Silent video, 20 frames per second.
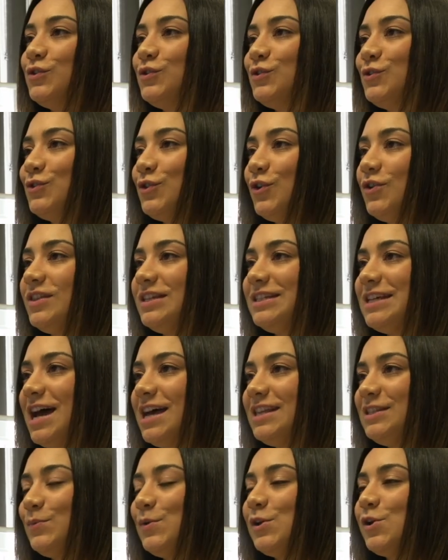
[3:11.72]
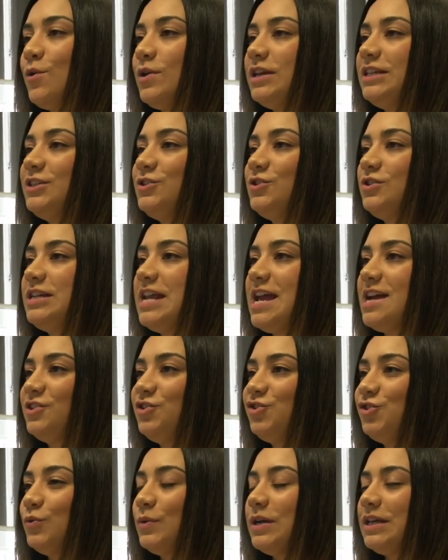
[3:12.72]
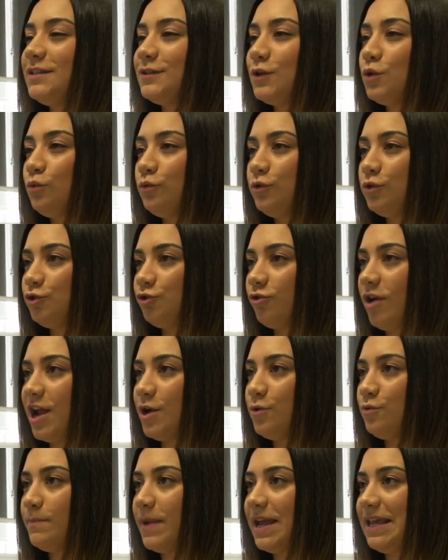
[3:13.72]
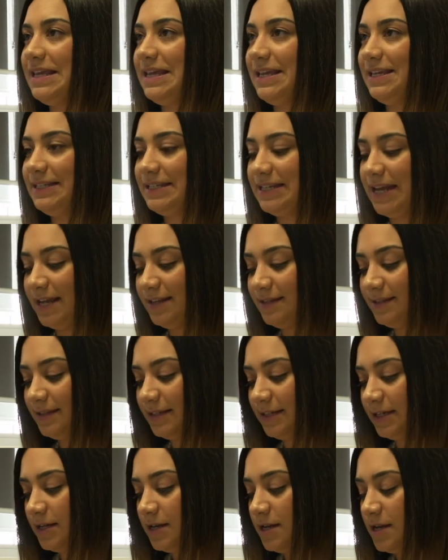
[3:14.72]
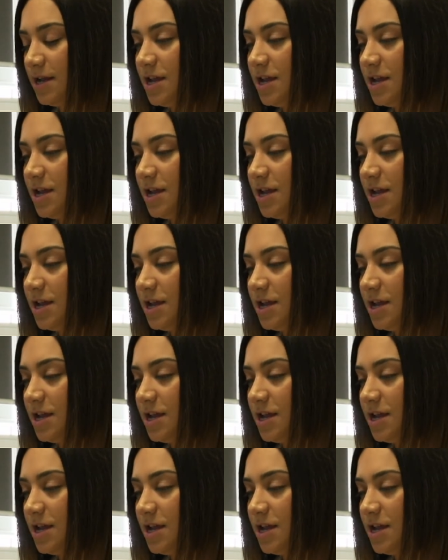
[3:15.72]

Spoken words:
So the task we're going to do now, Stuart, is called the trail making test.